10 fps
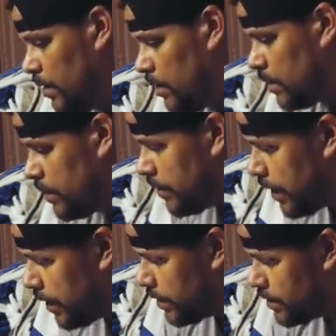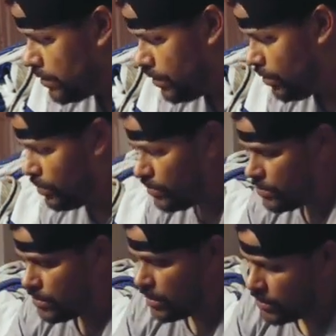You see we got these little
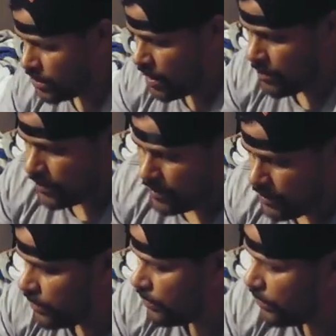holes on top here.